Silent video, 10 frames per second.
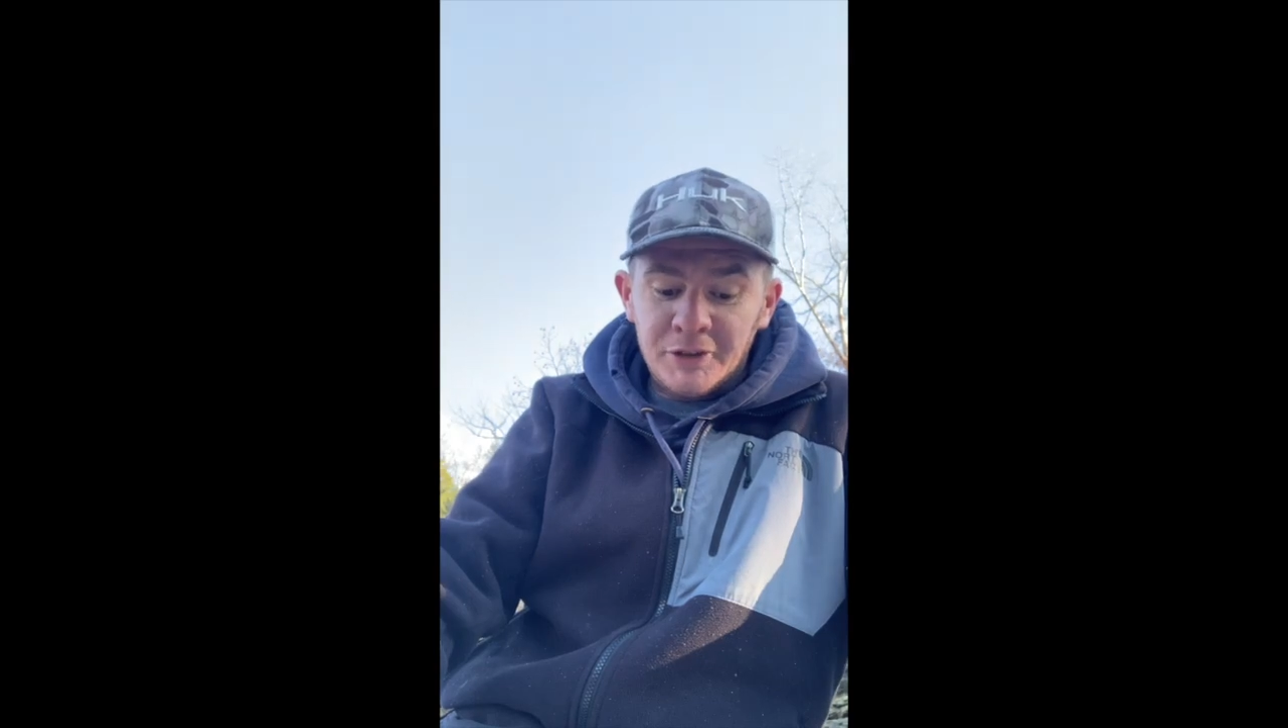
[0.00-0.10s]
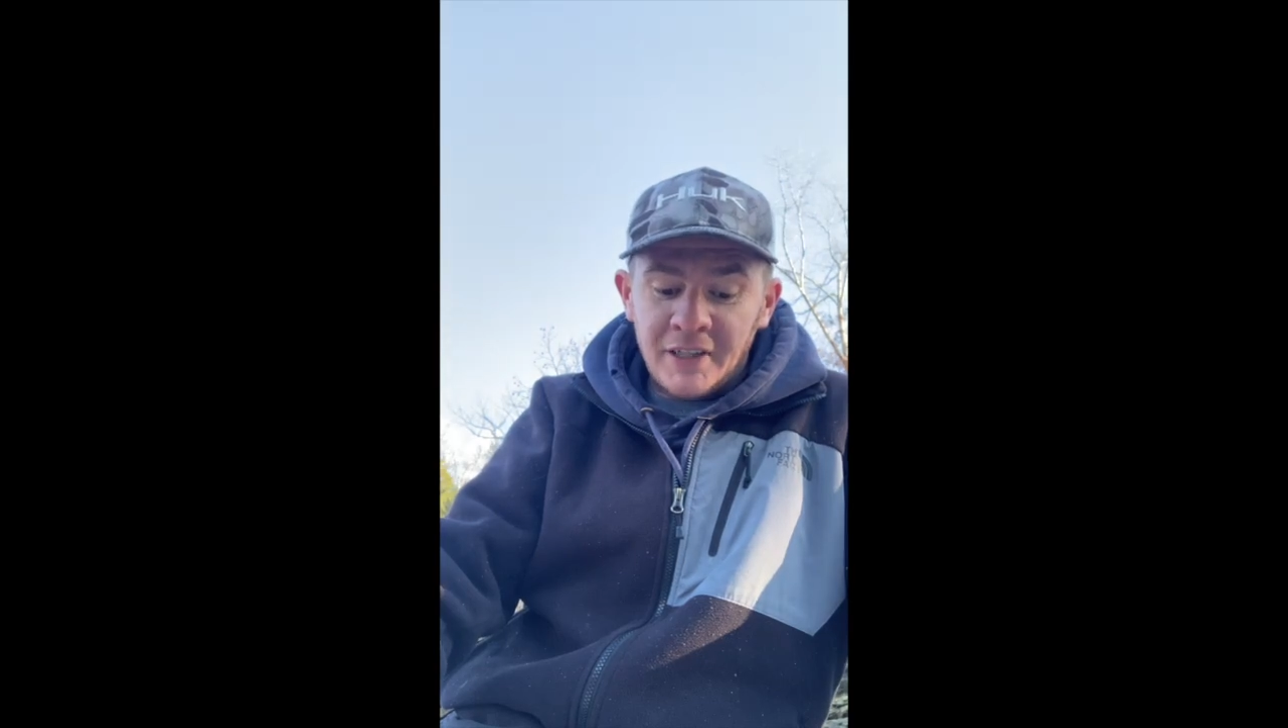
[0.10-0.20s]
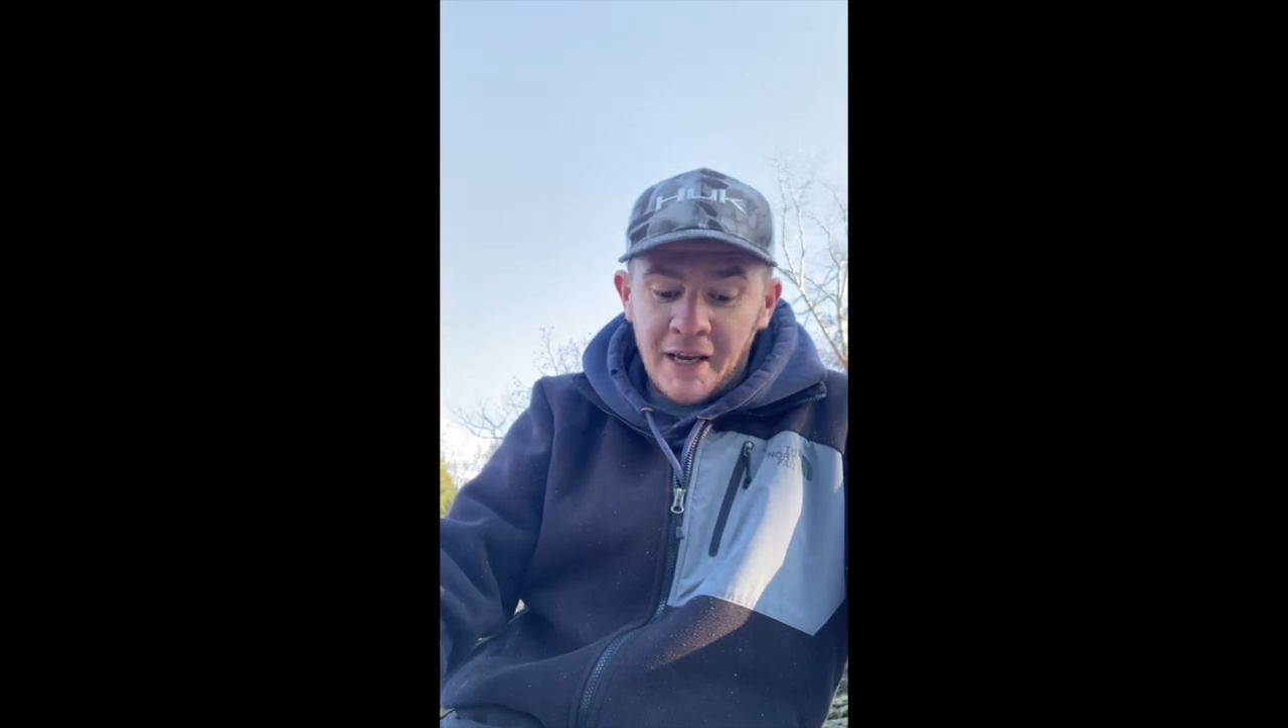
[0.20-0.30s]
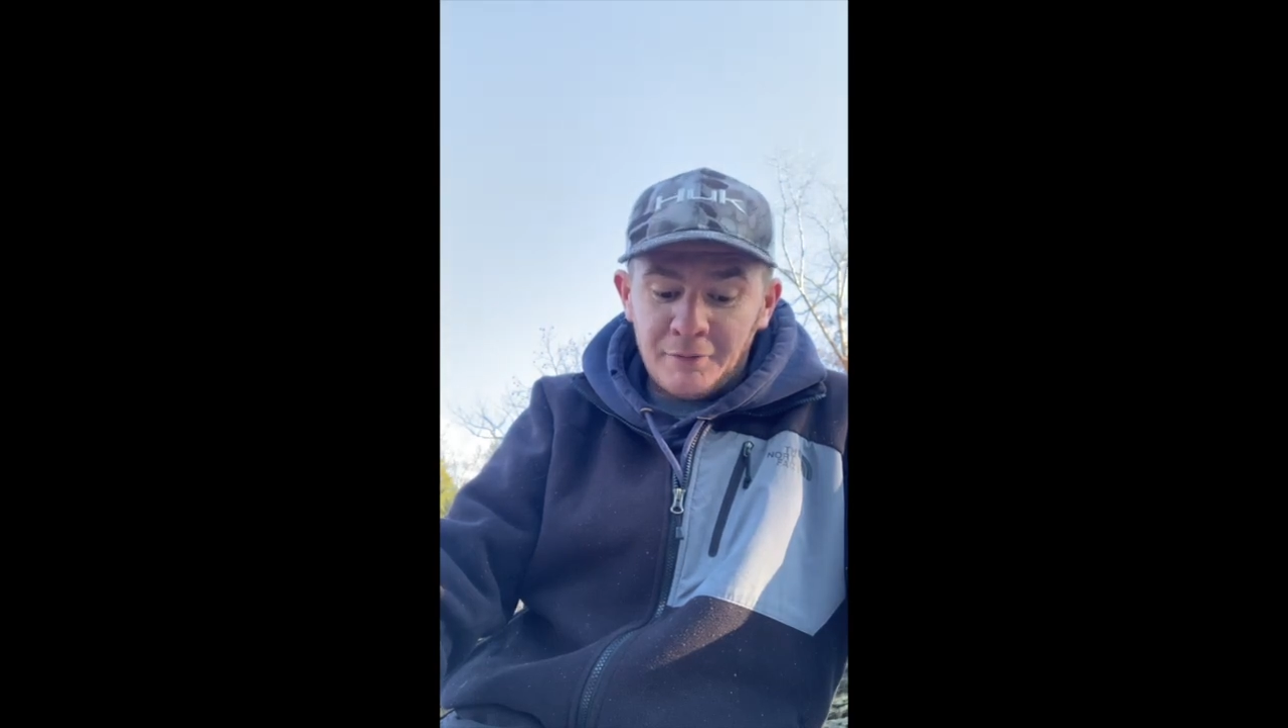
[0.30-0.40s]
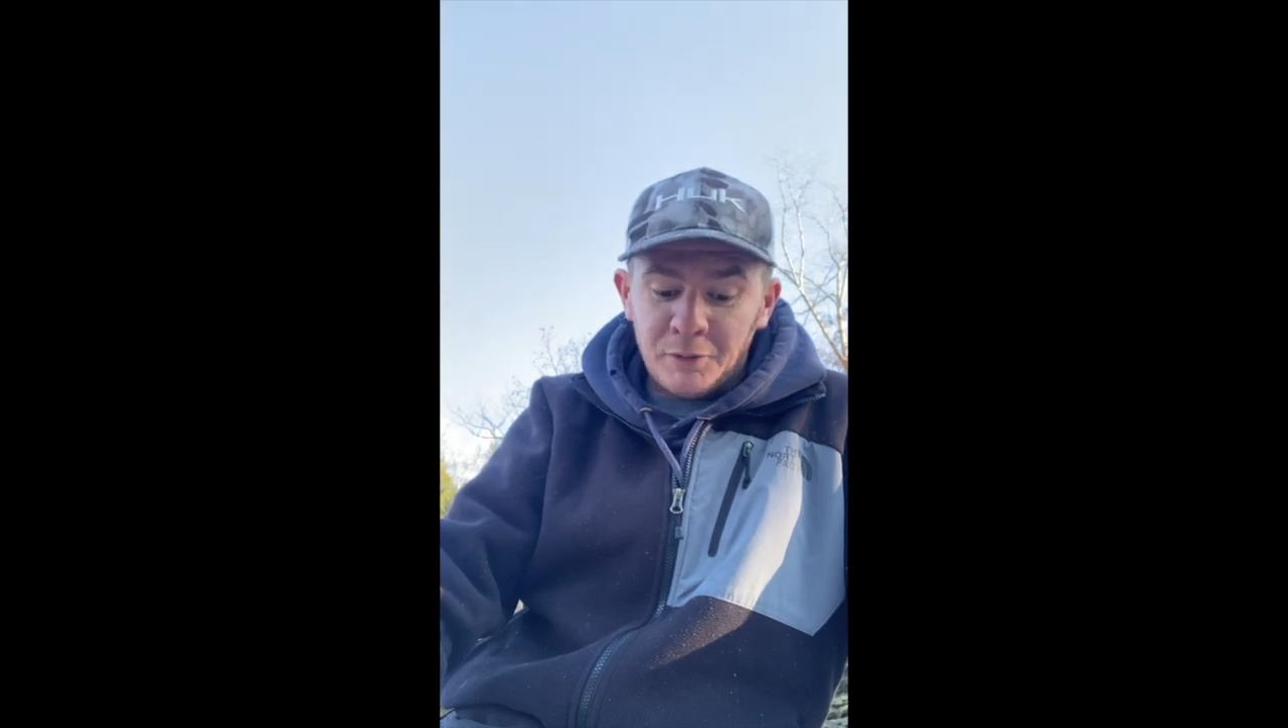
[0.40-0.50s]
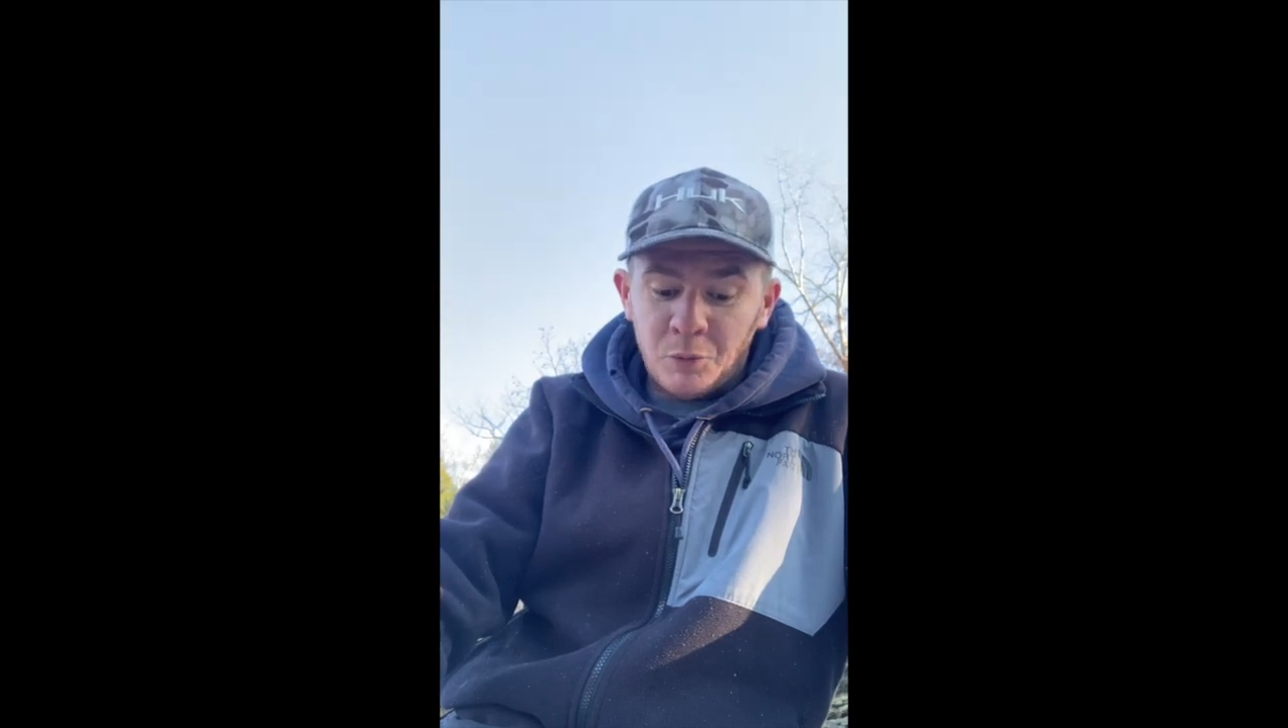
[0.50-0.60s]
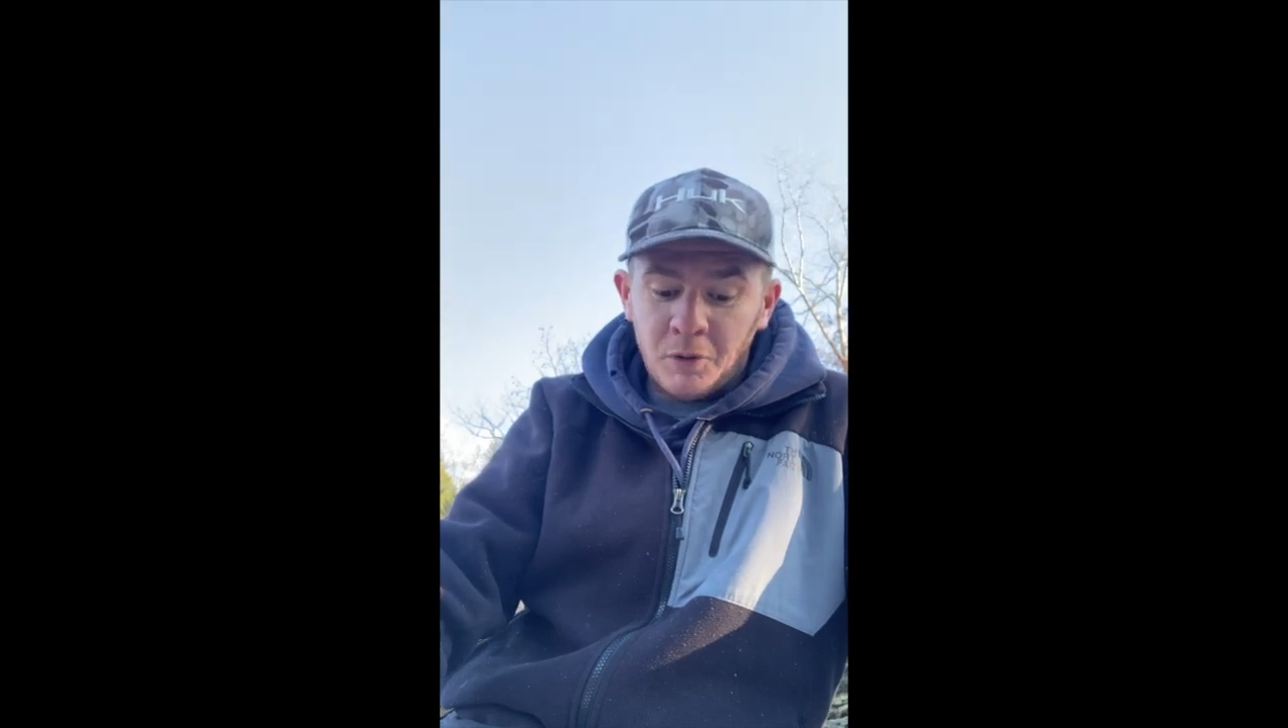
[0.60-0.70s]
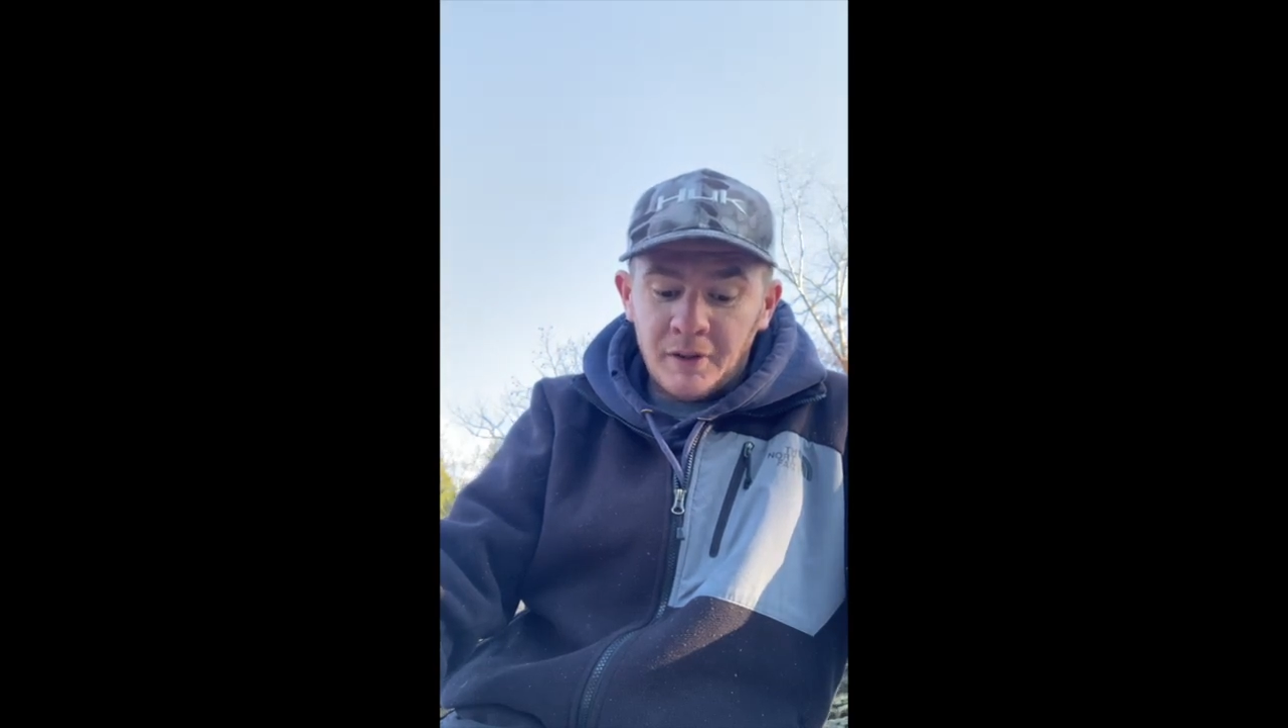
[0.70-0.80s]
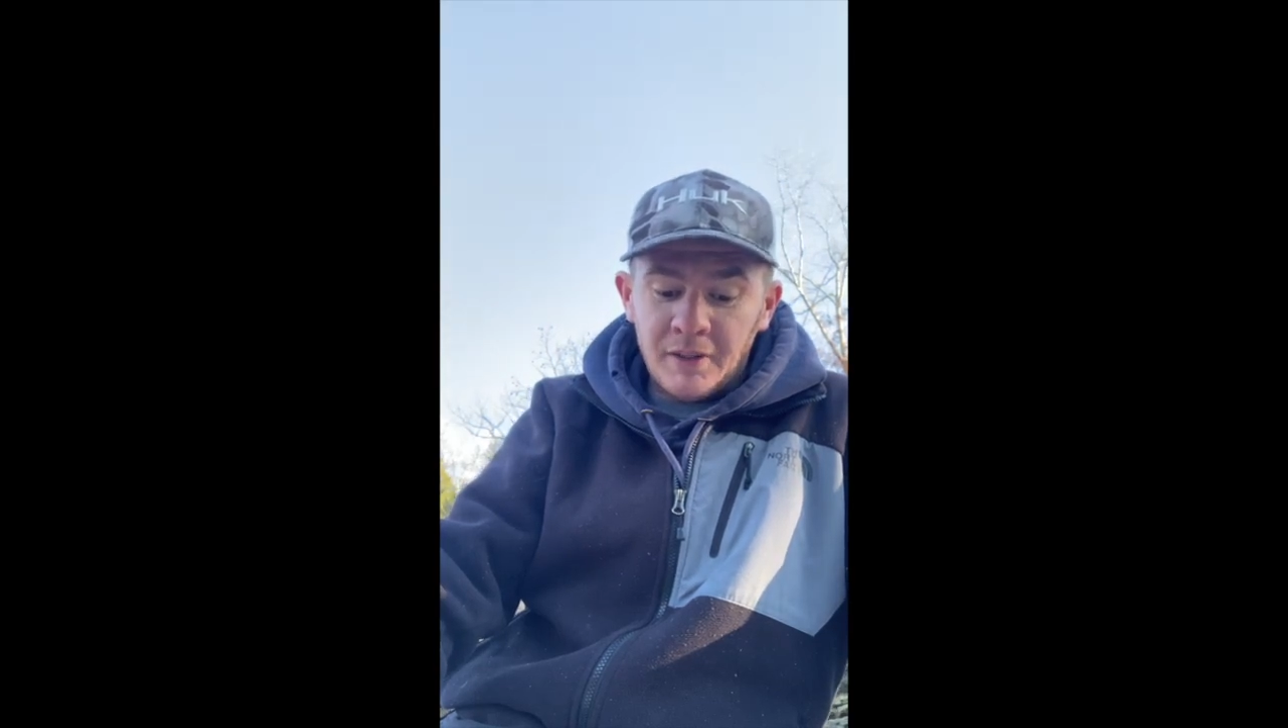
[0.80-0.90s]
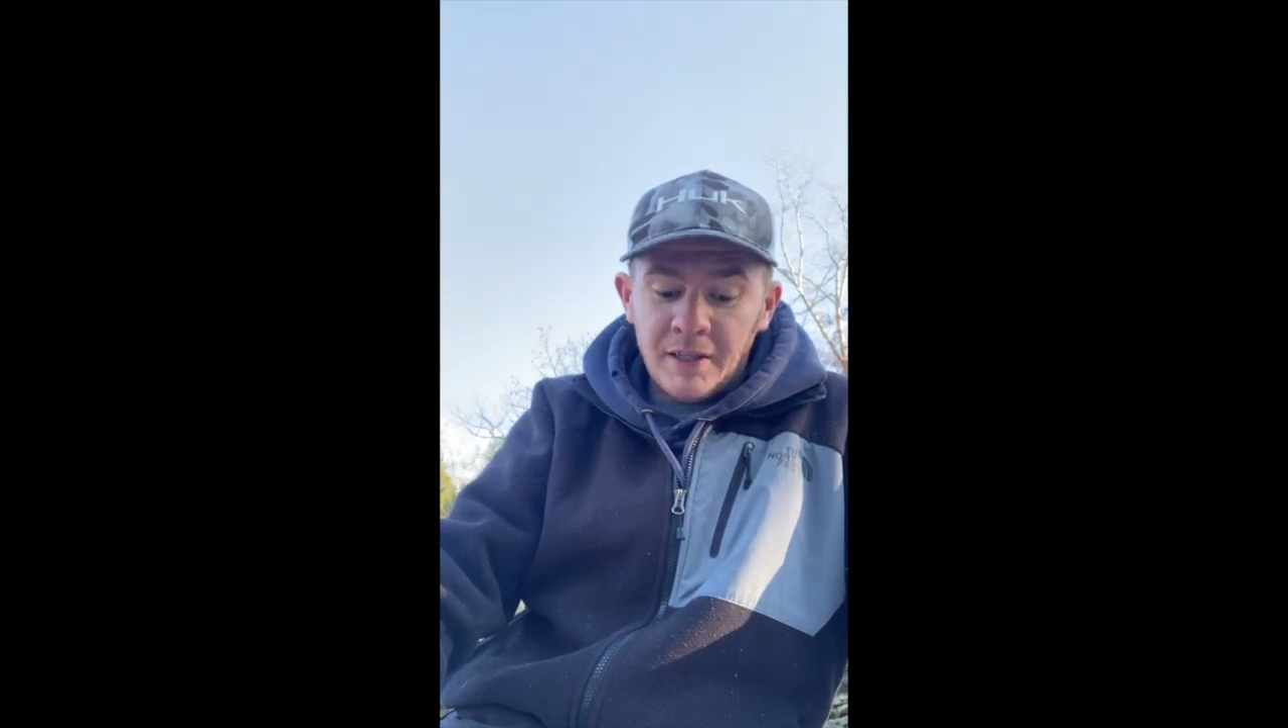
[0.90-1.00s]
to
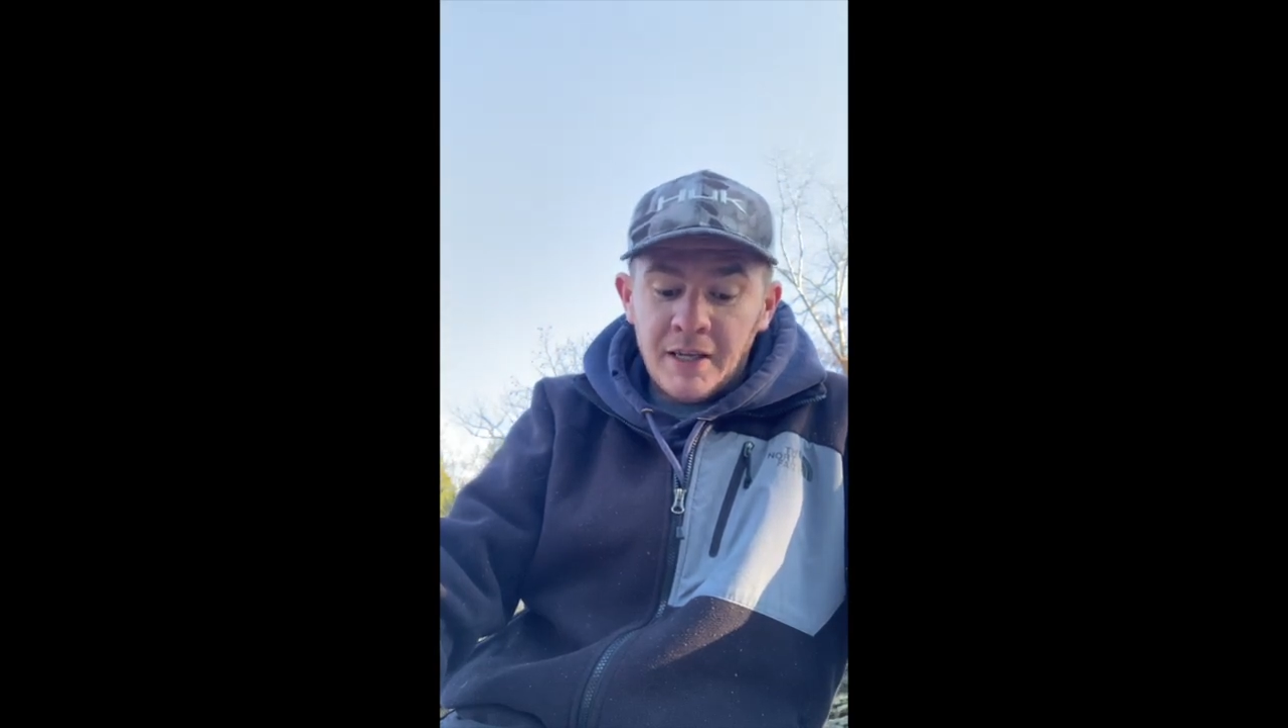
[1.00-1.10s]
everyone,